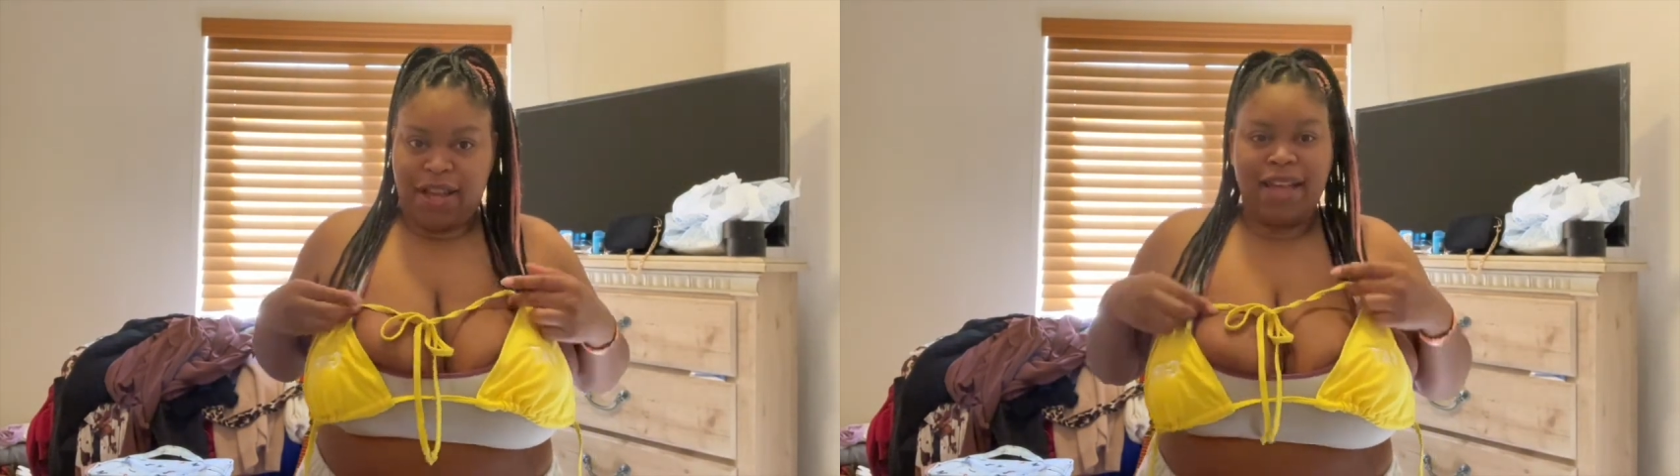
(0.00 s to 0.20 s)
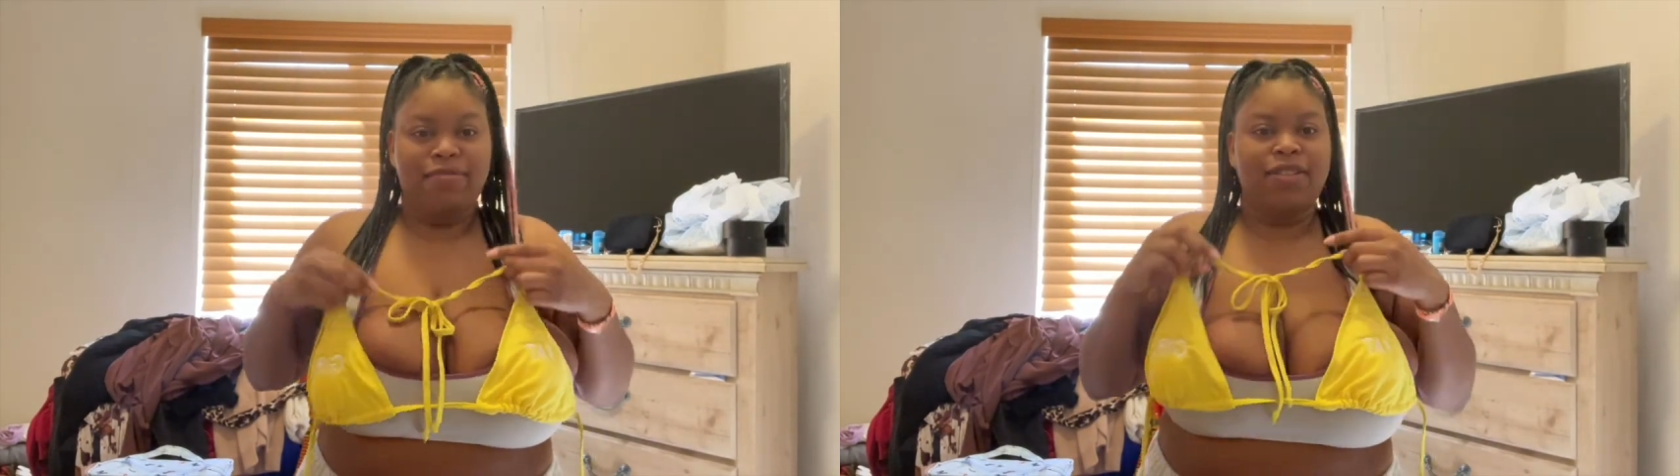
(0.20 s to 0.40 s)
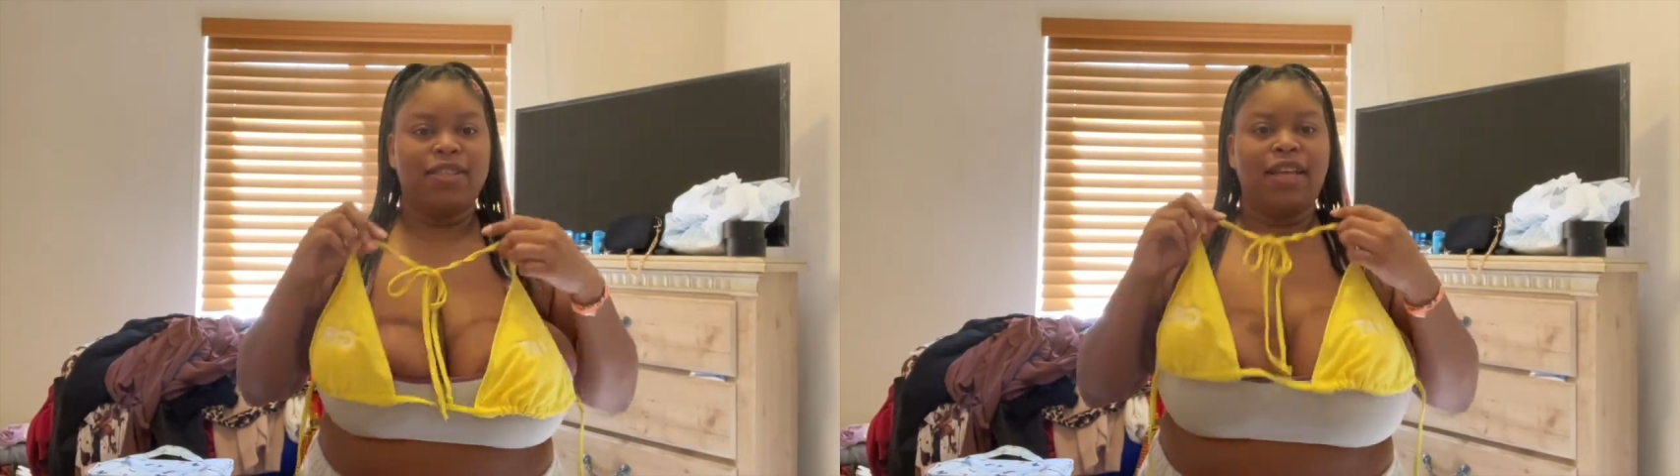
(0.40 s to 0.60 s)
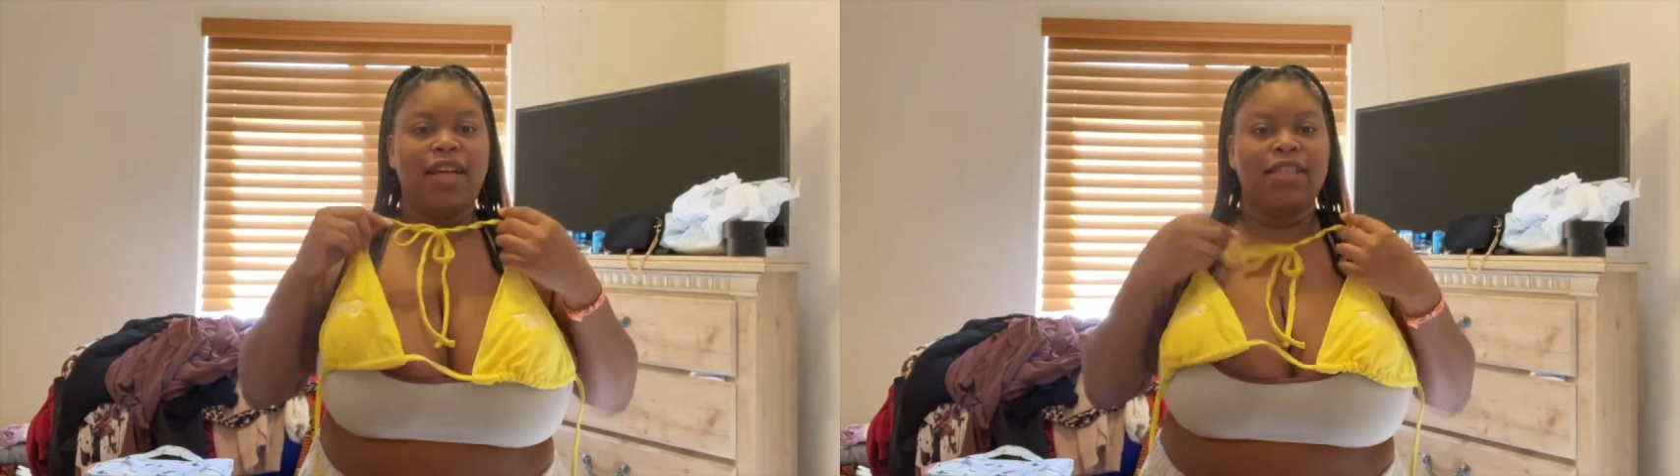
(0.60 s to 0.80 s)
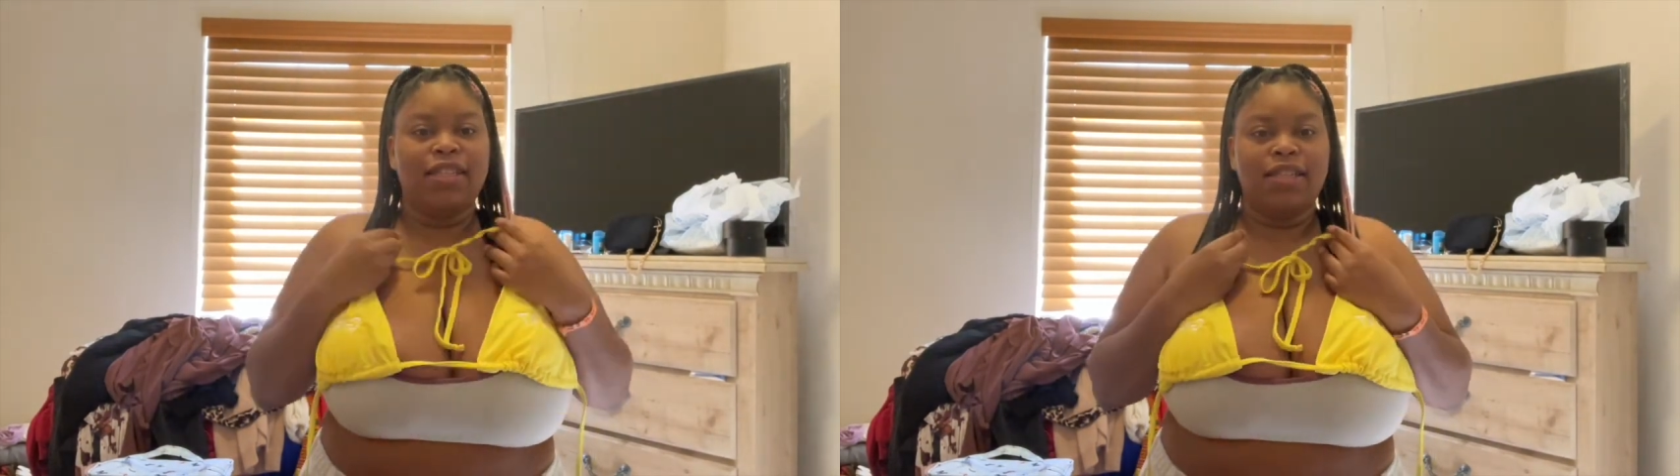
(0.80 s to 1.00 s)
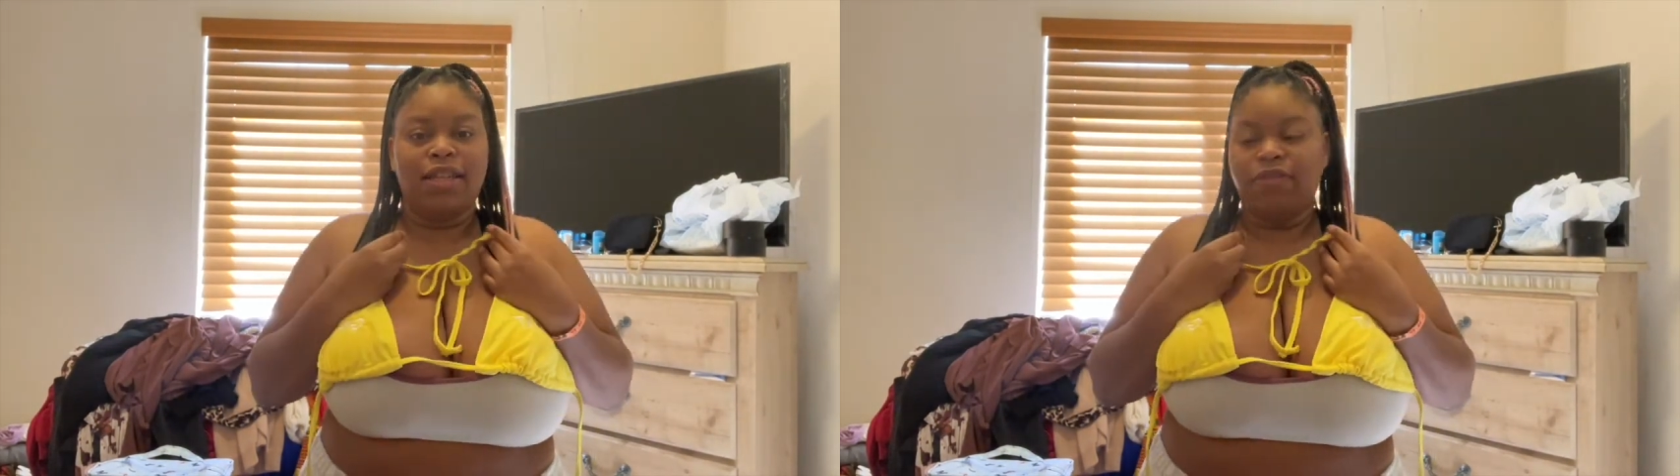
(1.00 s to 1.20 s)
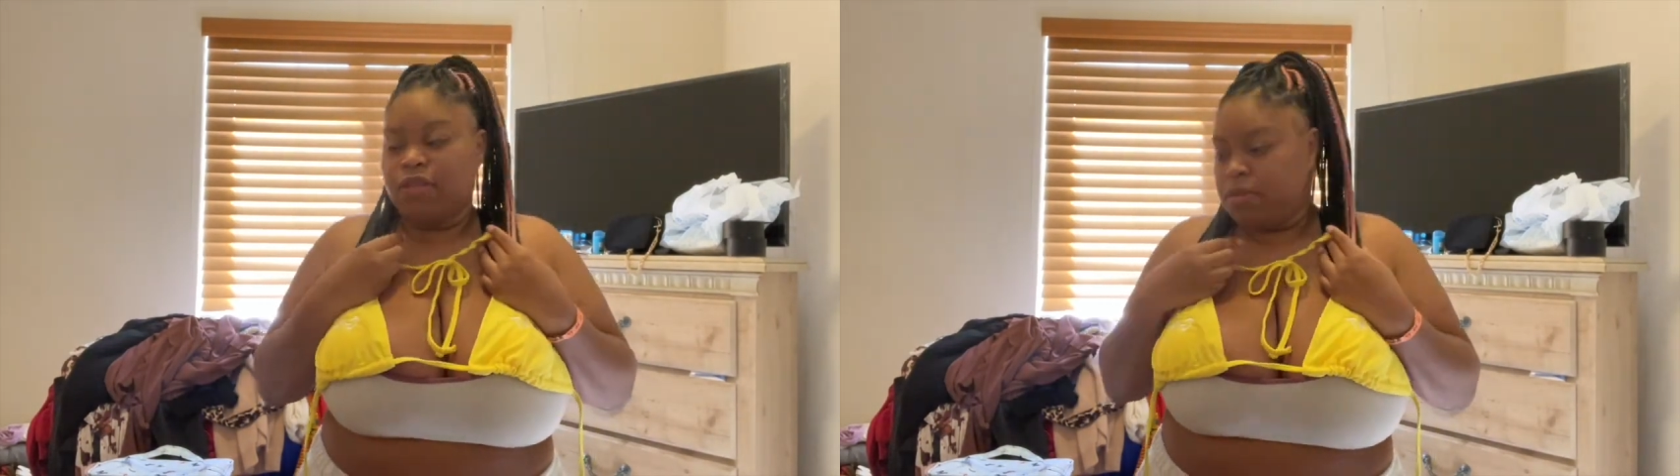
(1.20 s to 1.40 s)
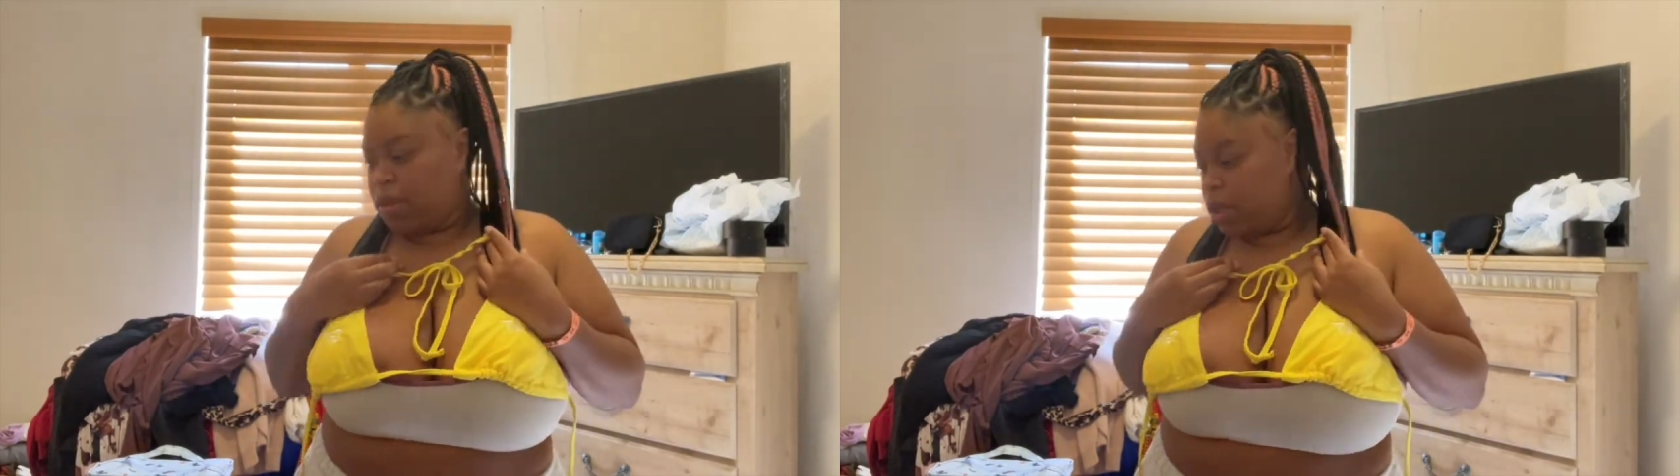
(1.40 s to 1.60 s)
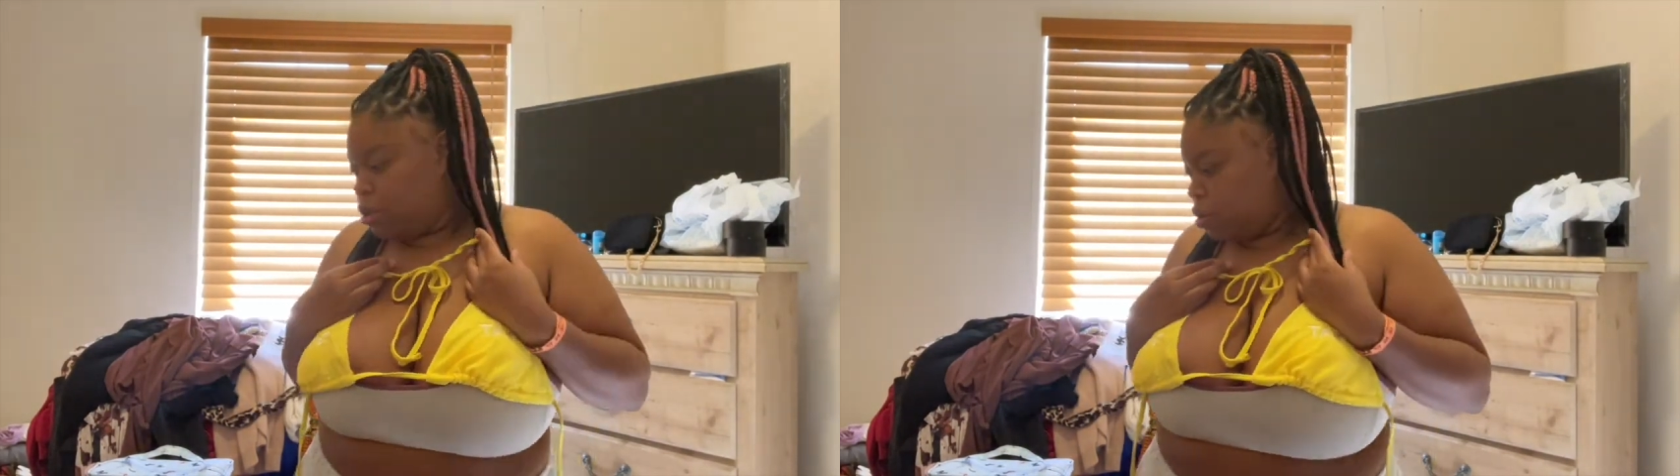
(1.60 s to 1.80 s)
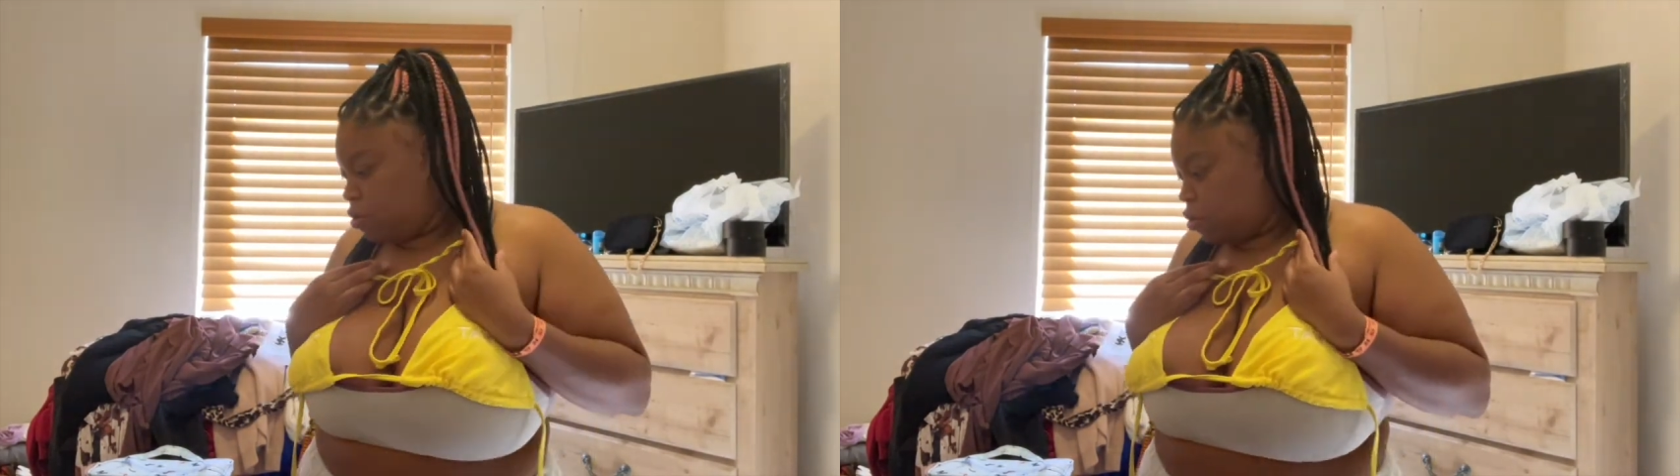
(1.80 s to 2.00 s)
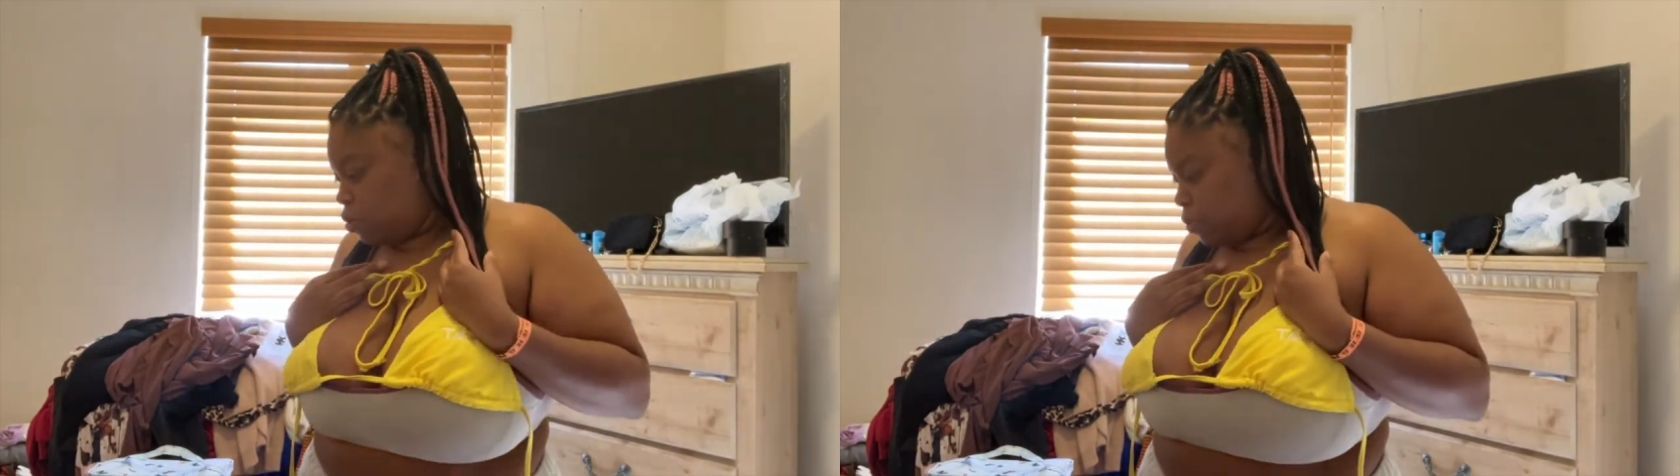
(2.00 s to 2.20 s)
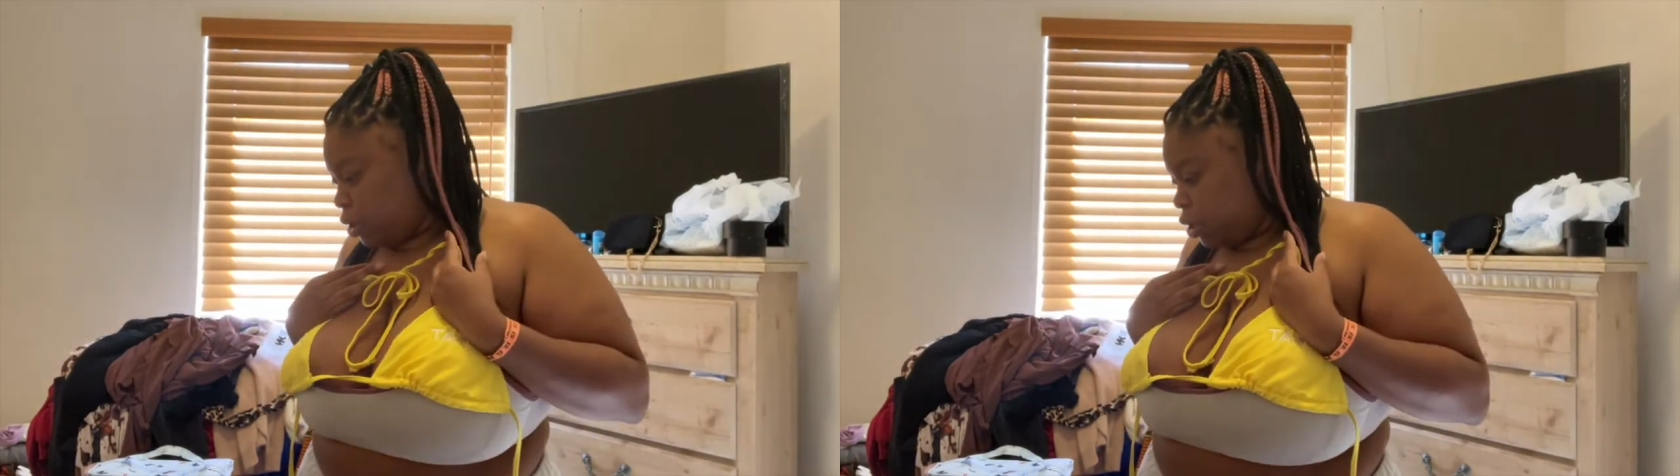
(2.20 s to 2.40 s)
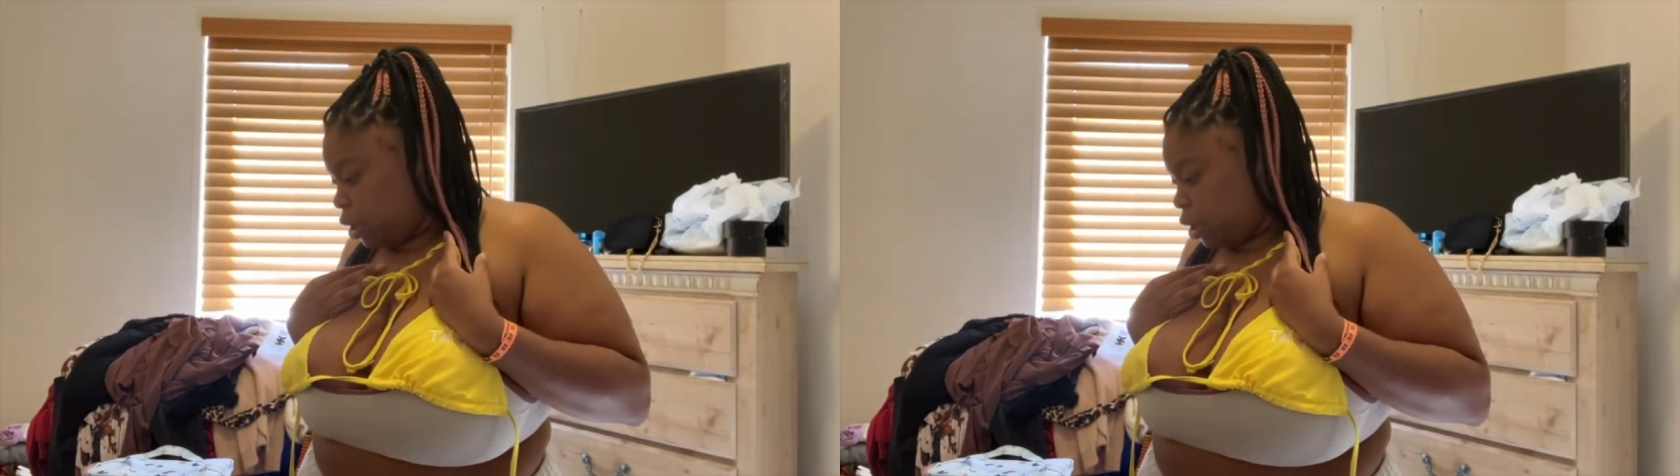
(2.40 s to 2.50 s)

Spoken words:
I just love this bathing suit so much,